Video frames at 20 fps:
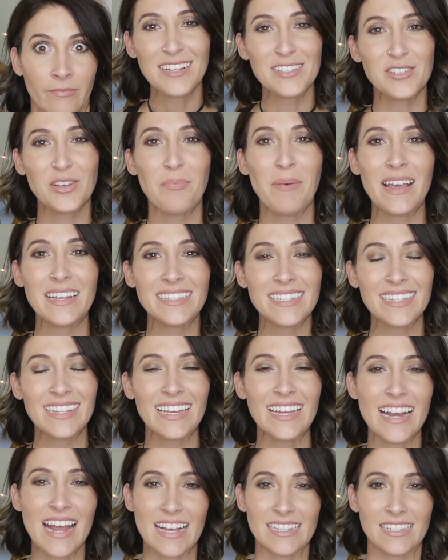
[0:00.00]
So
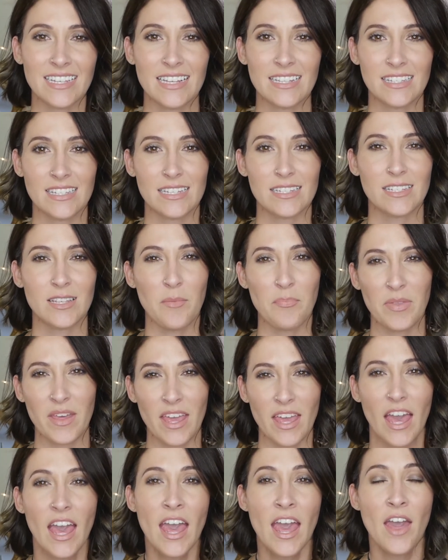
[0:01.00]
basically an essence is
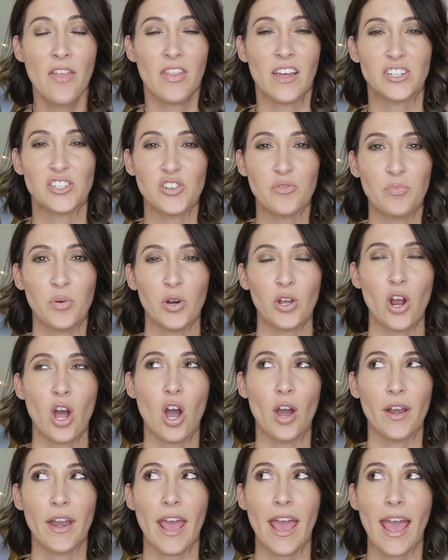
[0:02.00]
something that you put
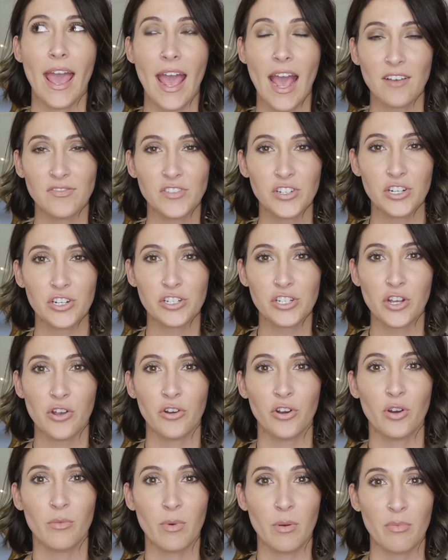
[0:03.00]
on after your
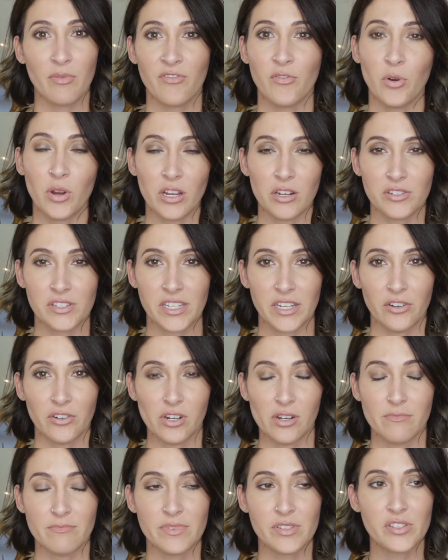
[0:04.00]
toner but before your
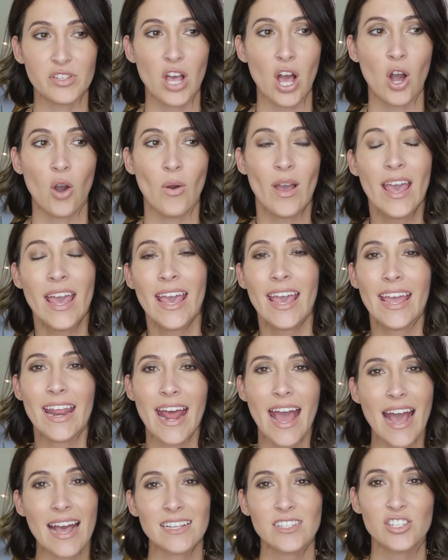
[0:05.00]
serum. So
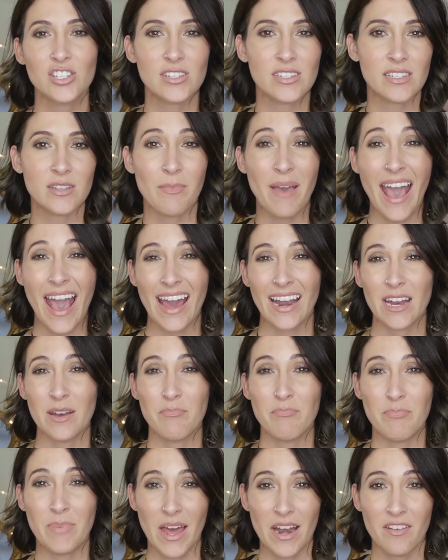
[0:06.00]
it has just some
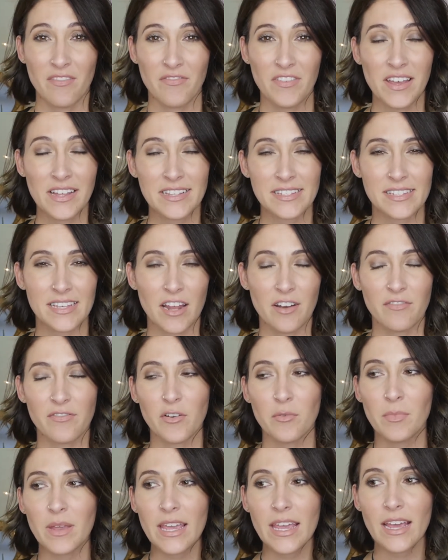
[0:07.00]
added benefits, and
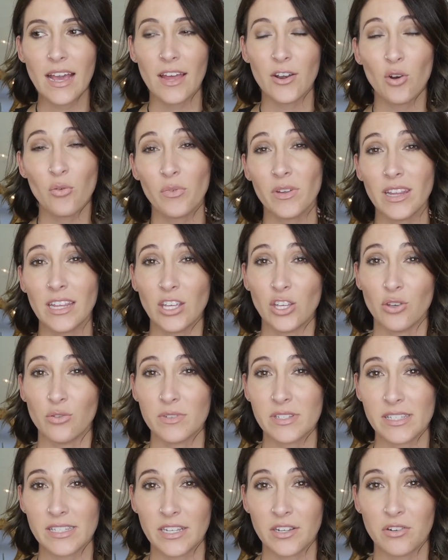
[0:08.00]
for me, I don't really
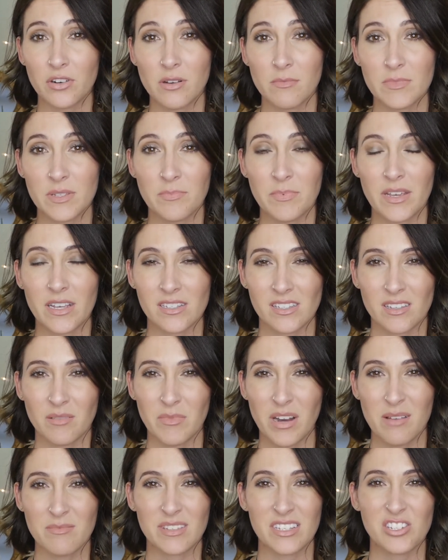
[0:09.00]
use serums because
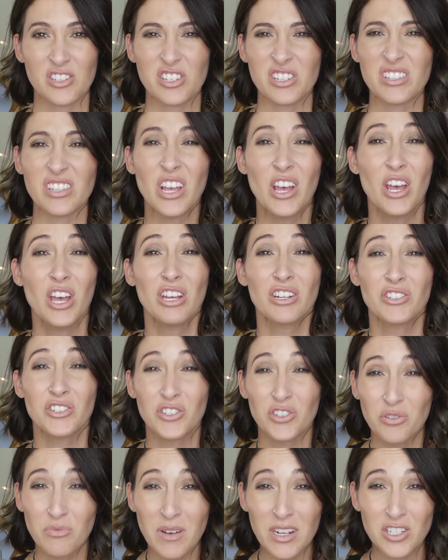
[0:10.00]
sometimes it's just
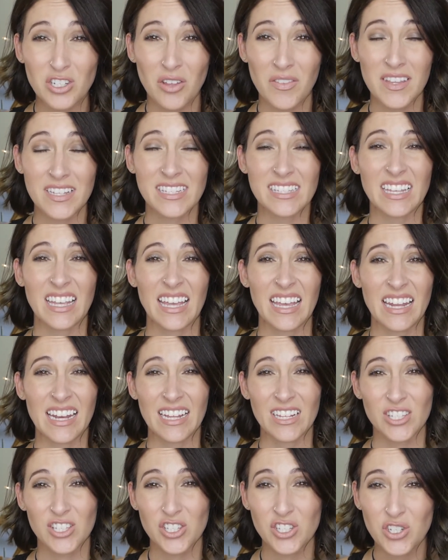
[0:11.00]
too much on the skin,
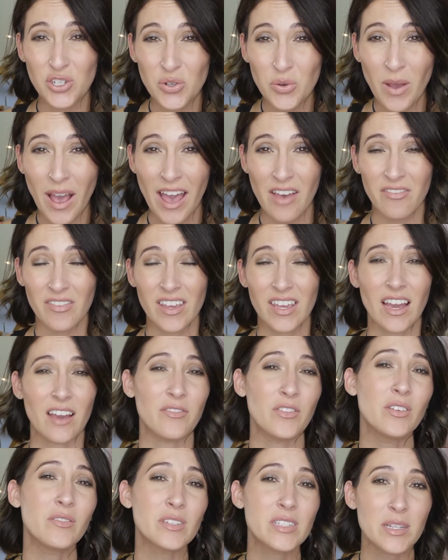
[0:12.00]
it's too heavy.
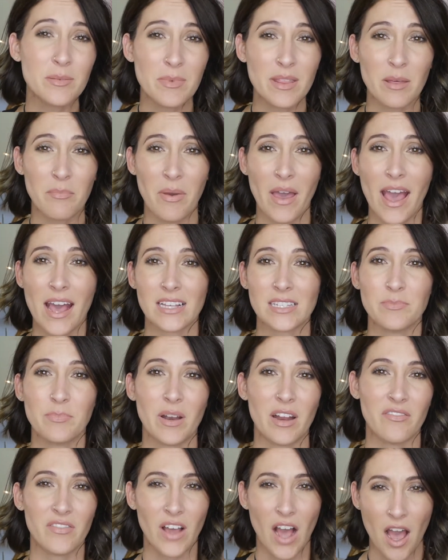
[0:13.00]
I've used them in the past,
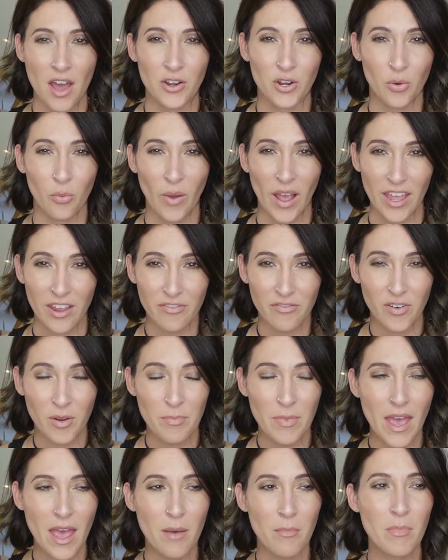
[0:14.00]
but I've gotten away
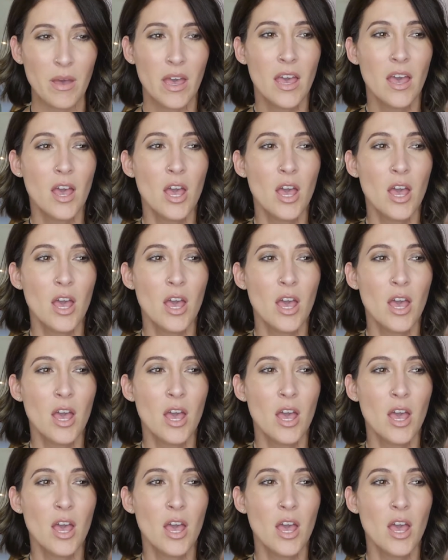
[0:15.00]
from them